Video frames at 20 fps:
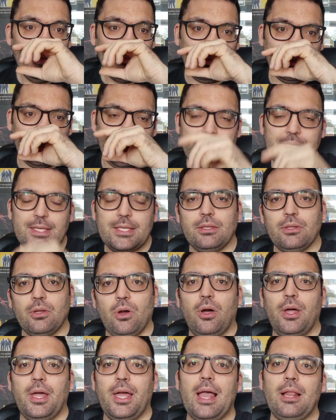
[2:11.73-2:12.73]
But they
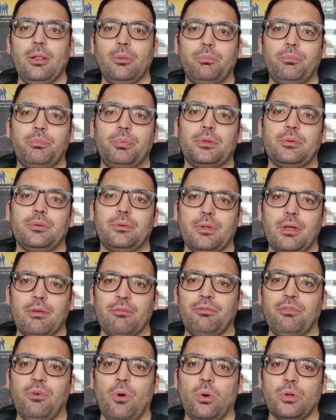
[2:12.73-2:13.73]
cannot help,
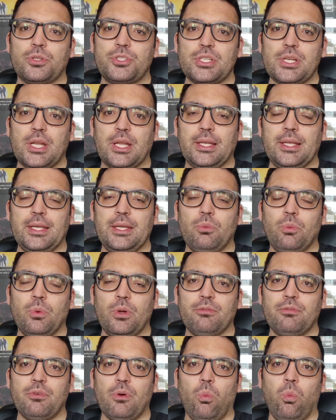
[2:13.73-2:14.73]
unfortunately,
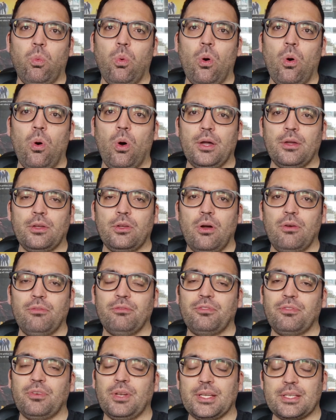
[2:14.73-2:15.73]
with war and
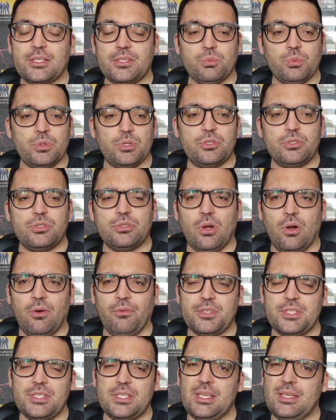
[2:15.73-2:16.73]
conflicts, which
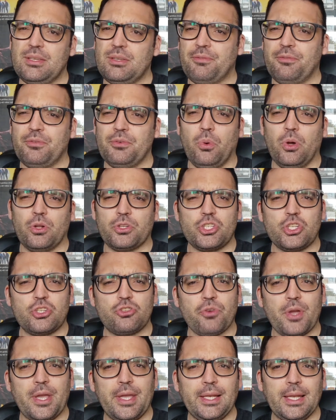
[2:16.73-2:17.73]
obviously, if you watch the
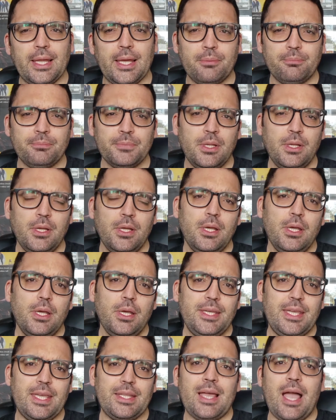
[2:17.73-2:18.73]
trailer,
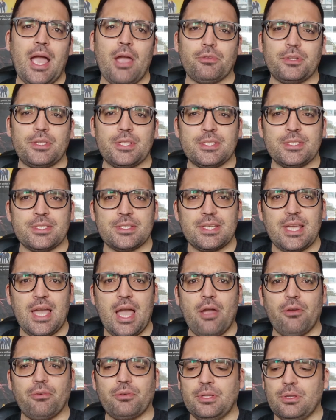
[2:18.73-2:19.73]
Kit Harington's
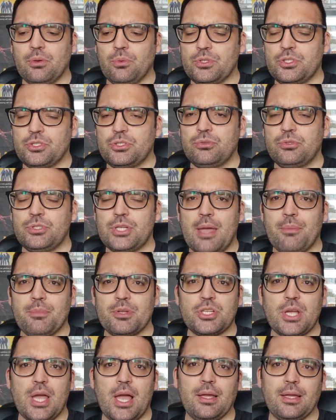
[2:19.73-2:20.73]
character with Gemma
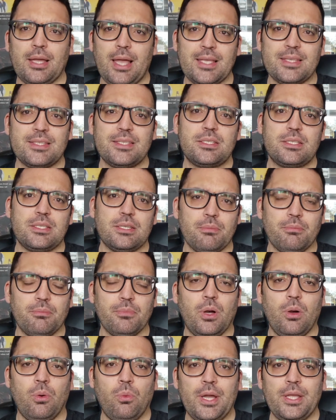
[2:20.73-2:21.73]
Chan asks him,
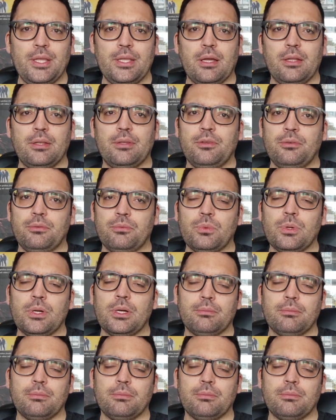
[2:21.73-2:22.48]
well, why can't you...